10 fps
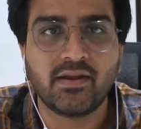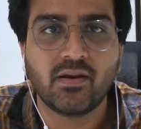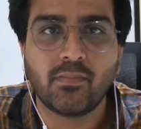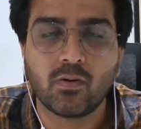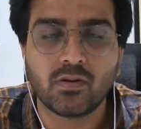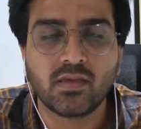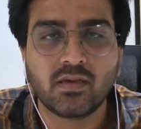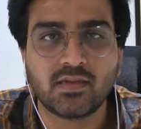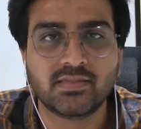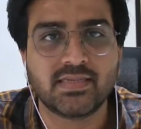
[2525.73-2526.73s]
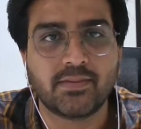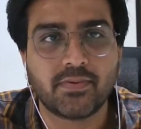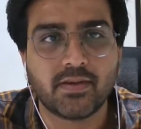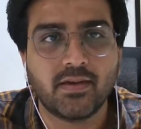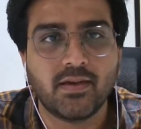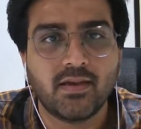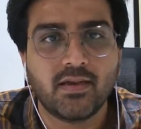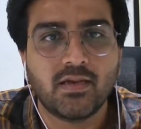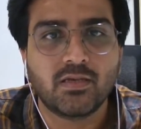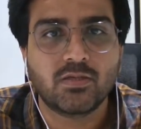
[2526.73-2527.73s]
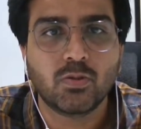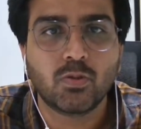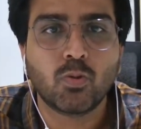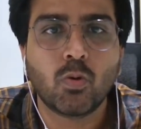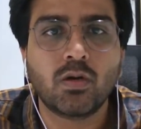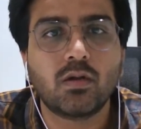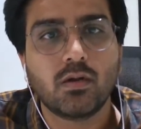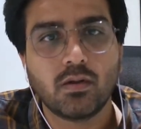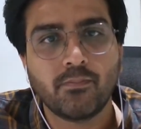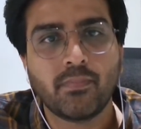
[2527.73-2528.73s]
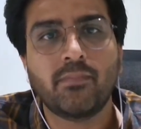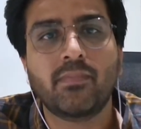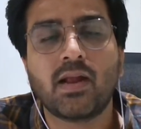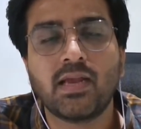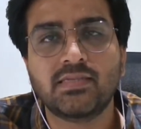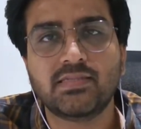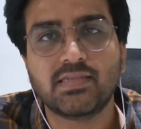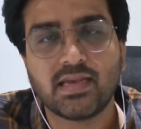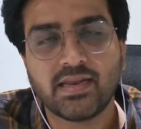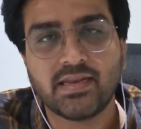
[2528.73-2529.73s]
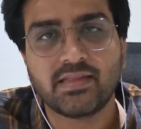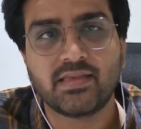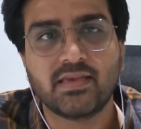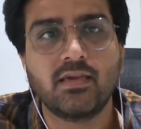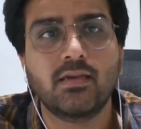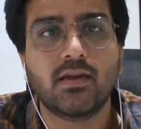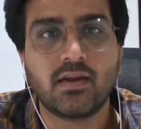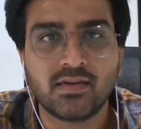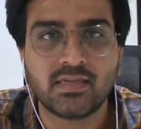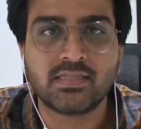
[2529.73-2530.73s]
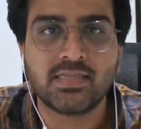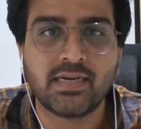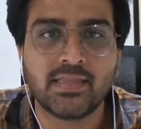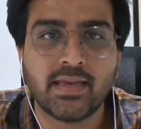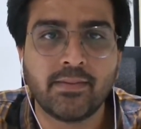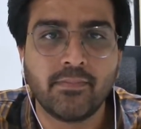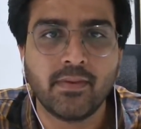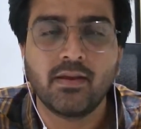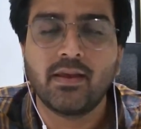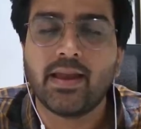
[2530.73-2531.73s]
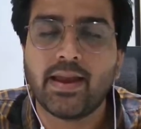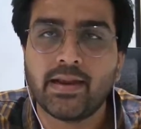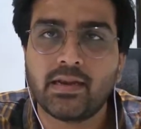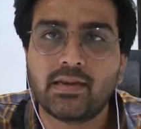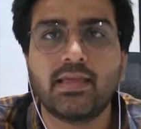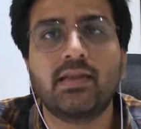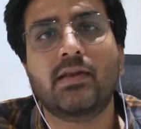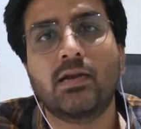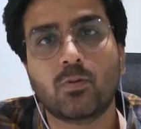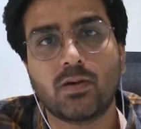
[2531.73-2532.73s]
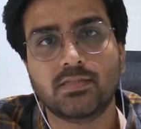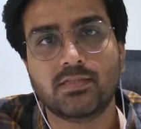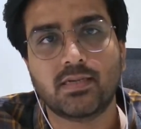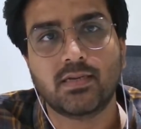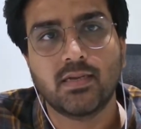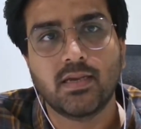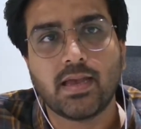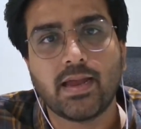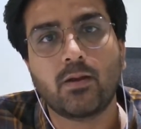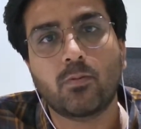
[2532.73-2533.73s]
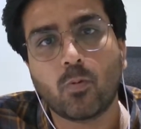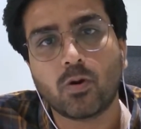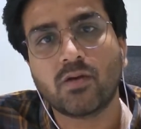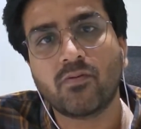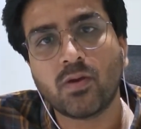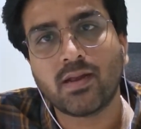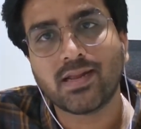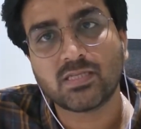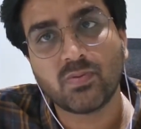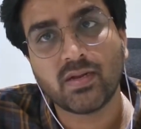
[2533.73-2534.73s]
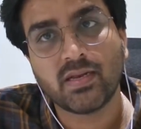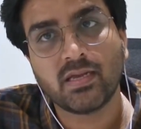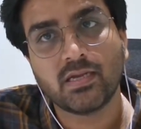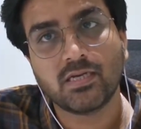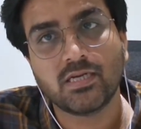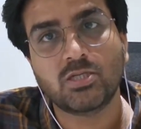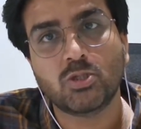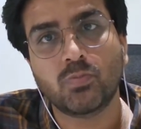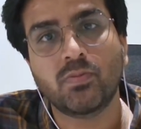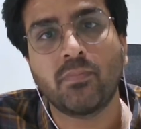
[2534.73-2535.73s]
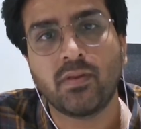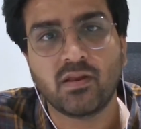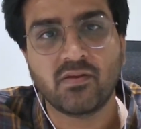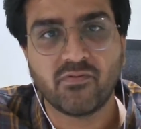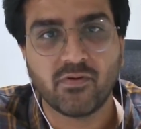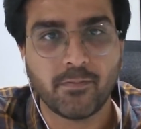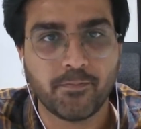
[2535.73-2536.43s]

about the concept. So don't memorize anything, understand them, and then try to answer. And whatever you are explaining, it should be meaningful.